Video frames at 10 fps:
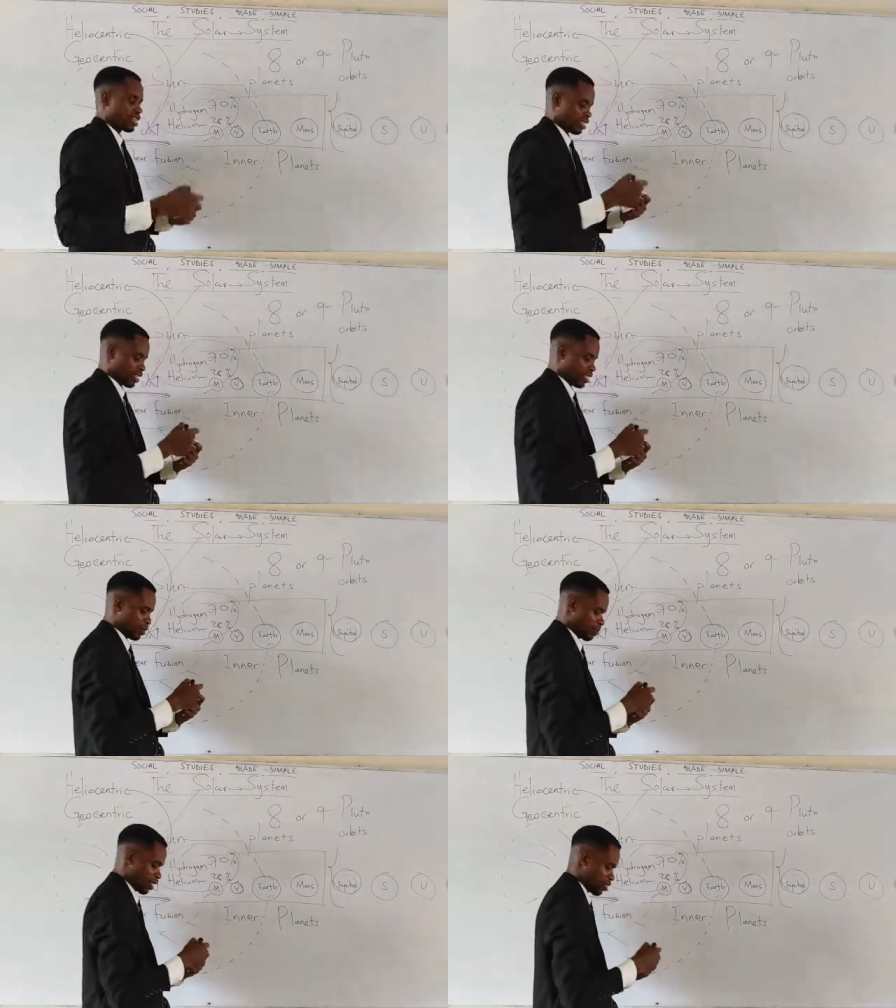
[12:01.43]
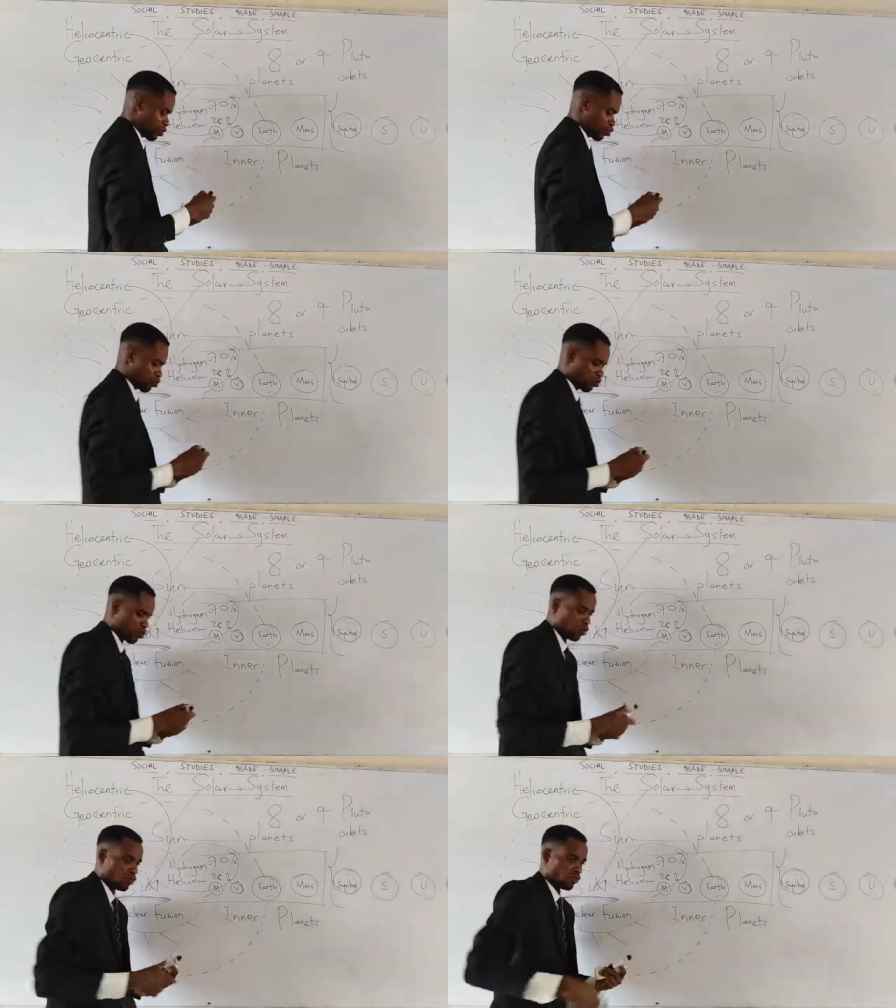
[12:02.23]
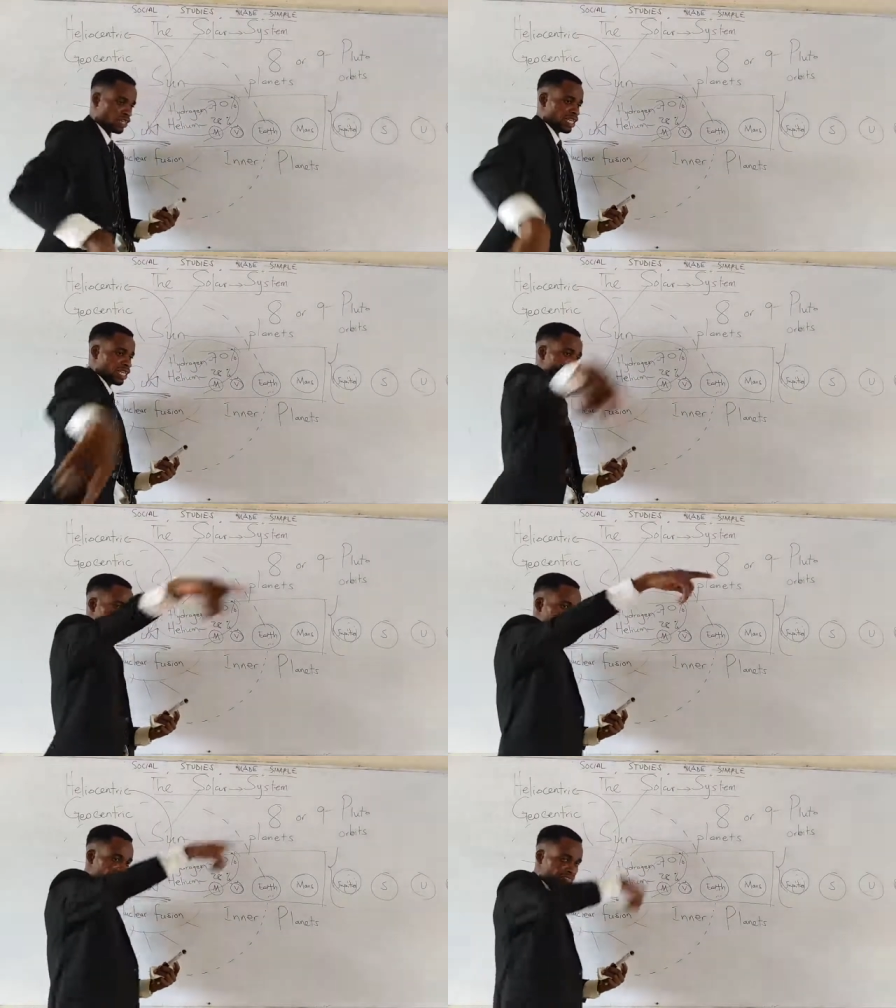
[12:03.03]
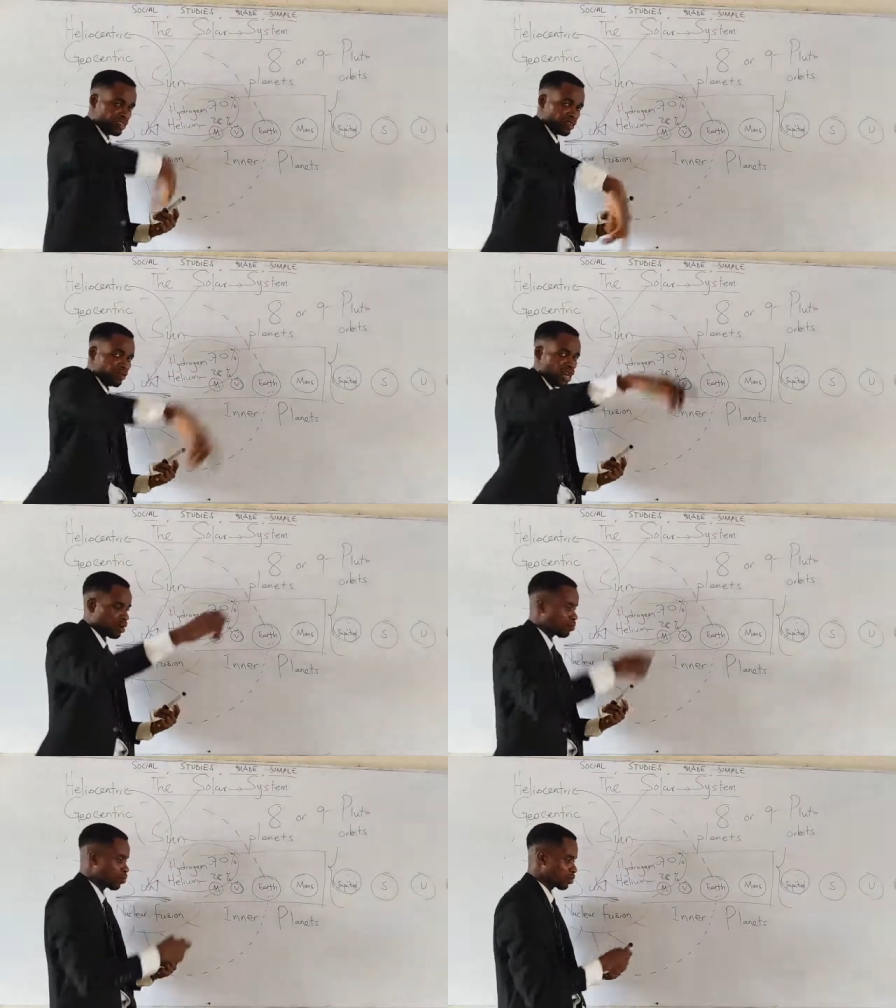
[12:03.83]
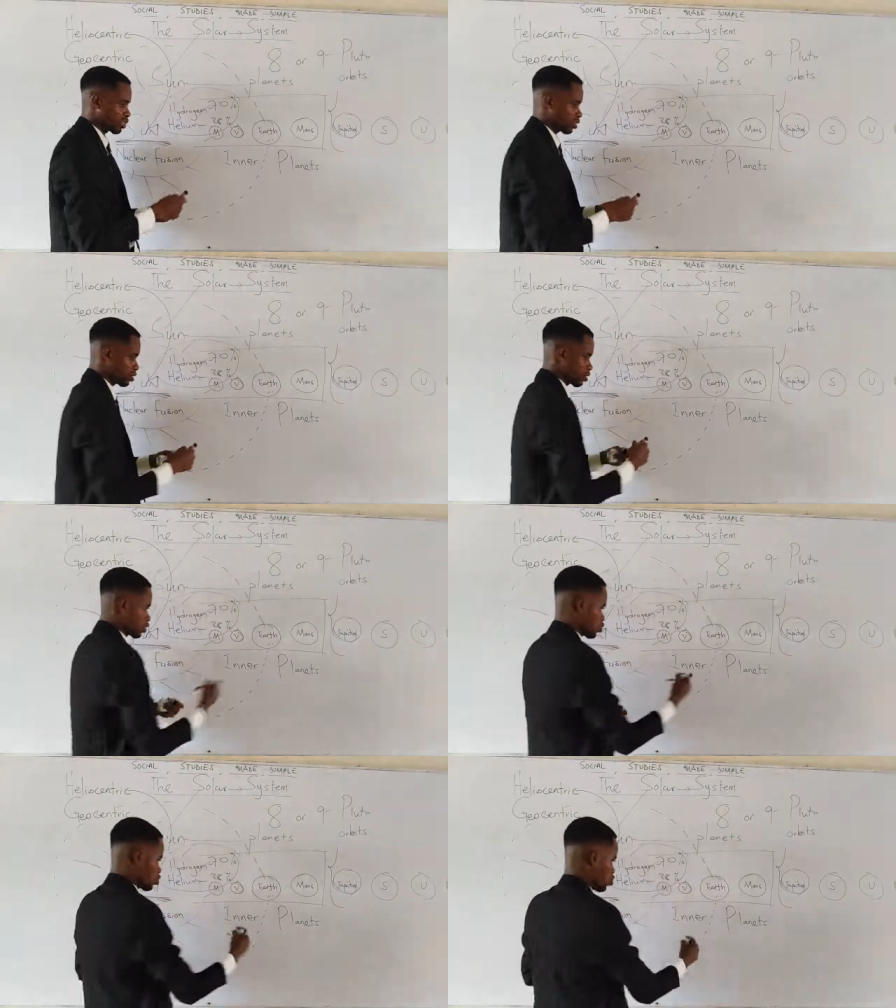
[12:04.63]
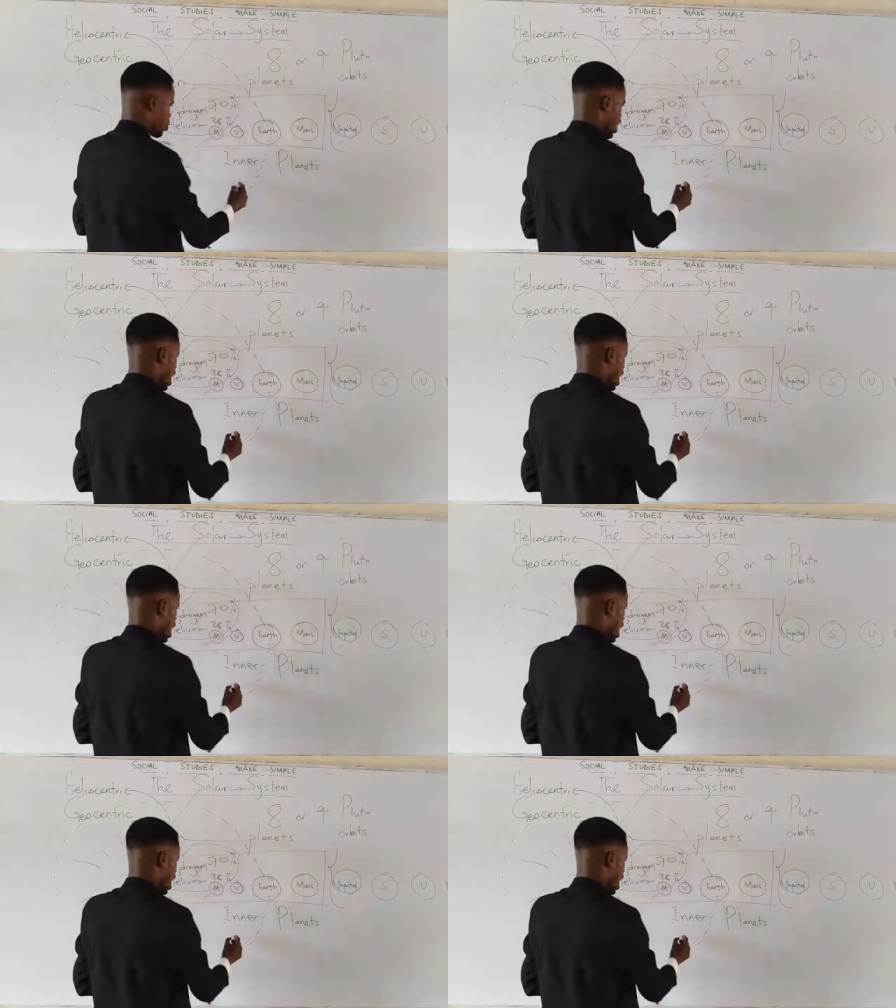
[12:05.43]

that keep things to move in that circular motion. So we